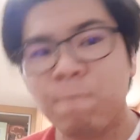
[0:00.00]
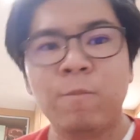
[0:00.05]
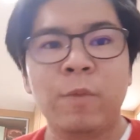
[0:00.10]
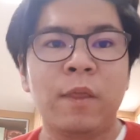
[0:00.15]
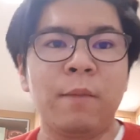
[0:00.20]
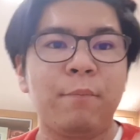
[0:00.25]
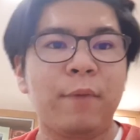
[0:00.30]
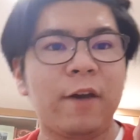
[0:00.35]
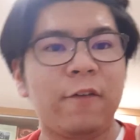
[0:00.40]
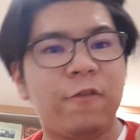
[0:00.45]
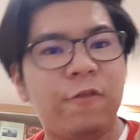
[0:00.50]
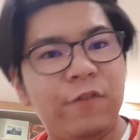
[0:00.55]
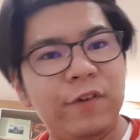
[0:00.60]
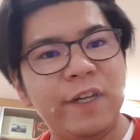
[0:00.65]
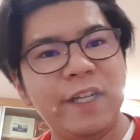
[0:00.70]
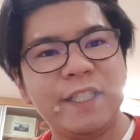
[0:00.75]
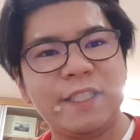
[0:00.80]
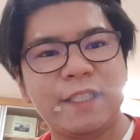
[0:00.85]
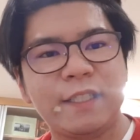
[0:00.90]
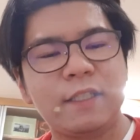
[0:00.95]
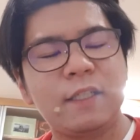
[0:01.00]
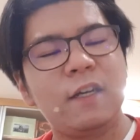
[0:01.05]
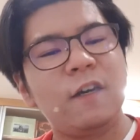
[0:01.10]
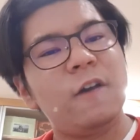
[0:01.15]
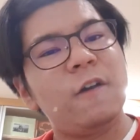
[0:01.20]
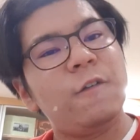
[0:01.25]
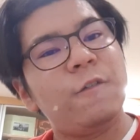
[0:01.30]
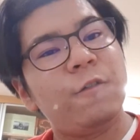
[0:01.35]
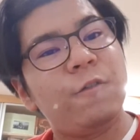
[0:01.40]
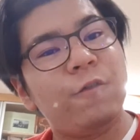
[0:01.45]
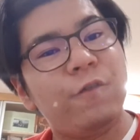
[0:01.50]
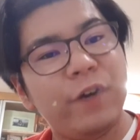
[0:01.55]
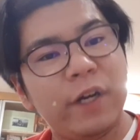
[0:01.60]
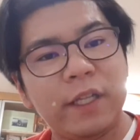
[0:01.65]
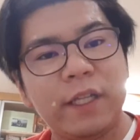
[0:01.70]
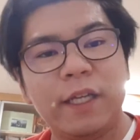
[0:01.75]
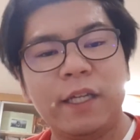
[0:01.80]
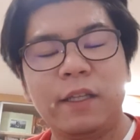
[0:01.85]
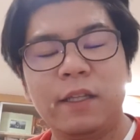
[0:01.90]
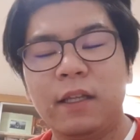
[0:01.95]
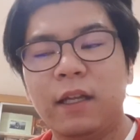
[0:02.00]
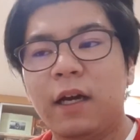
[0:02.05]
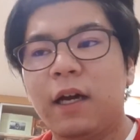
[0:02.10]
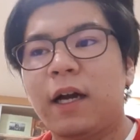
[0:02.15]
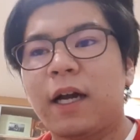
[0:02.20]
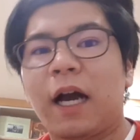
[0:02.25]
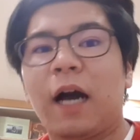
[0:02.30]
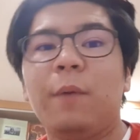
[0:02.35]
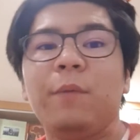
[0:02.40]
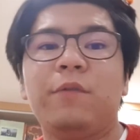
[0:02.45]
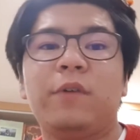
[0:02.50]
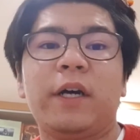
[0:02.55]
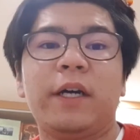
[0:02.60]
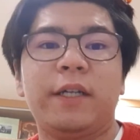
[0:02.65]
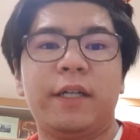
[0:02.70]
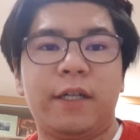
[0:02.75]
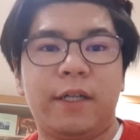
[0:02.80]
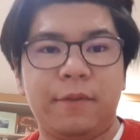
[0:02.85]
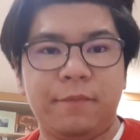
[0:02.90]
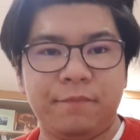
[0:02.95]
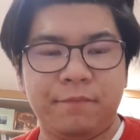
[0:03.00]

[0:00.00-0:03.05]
my first villain Kamen Rider,